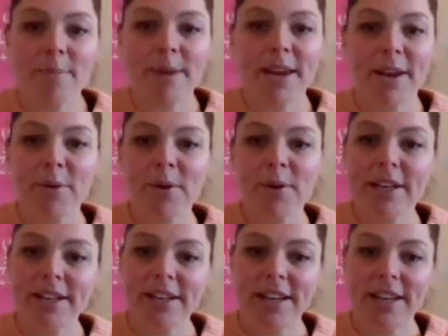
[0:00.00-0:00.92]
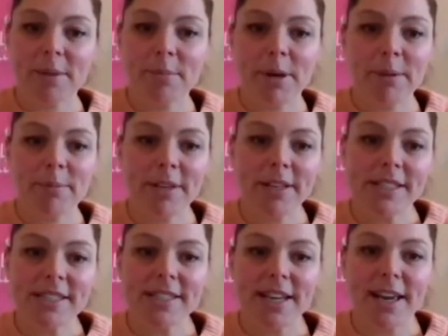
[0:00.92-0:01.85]
in Croydon at the
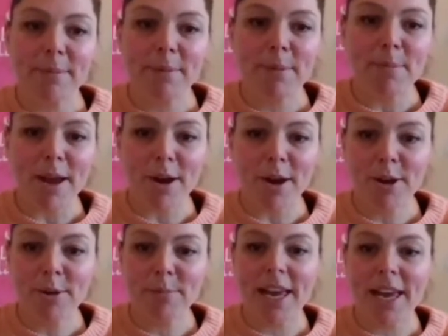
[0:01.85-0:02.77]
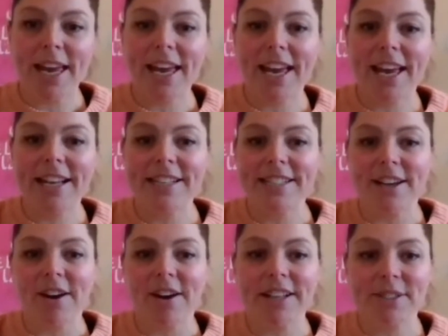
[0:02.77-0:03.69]
moment, in my home, and
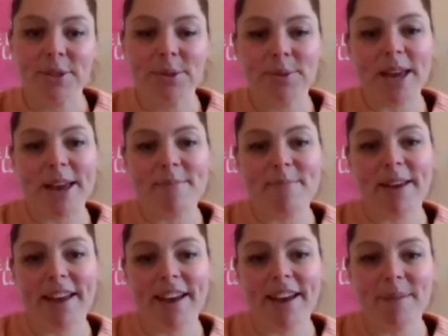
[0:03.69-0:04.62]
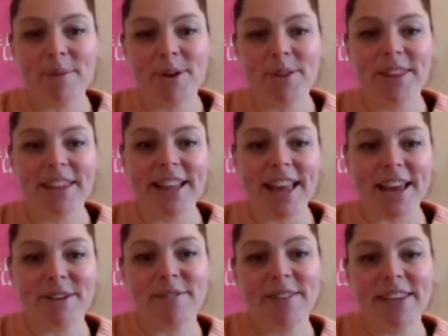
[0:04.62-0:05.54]
I too am on the
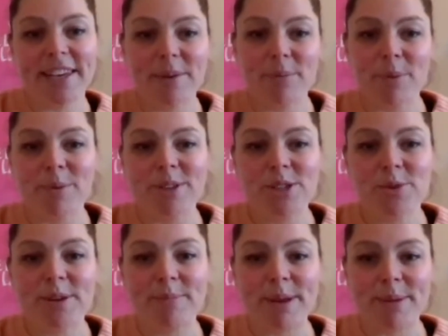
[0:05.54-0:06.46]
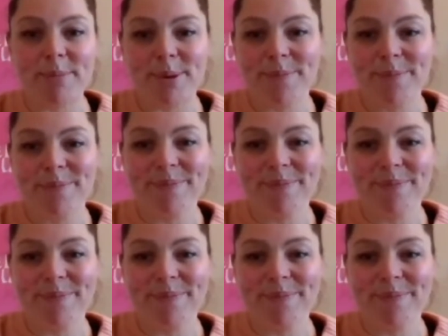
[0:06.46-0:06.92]
land of the Wurundjeri people.